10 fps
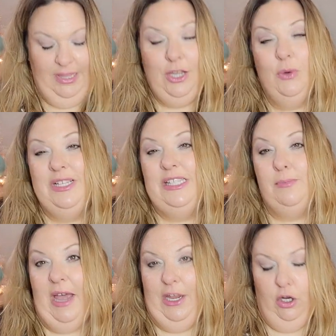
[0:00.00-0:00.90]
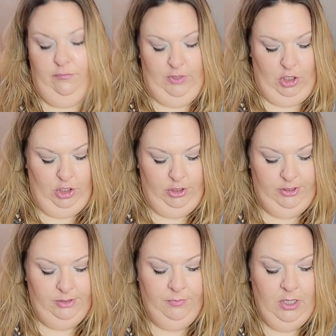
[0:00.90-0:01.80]
Lego inspired
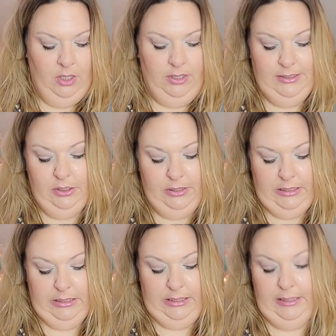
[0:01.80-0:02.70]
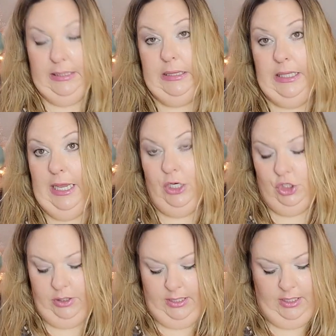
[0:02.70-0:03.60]
figures. So I don't think anything that they
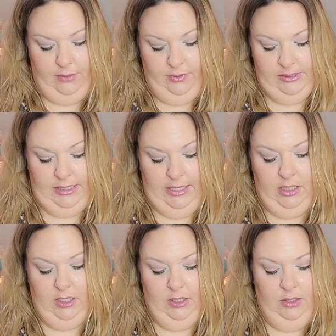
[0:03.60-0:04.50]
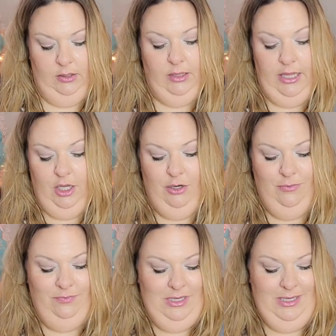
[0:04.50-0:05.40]
actually have is like Lego.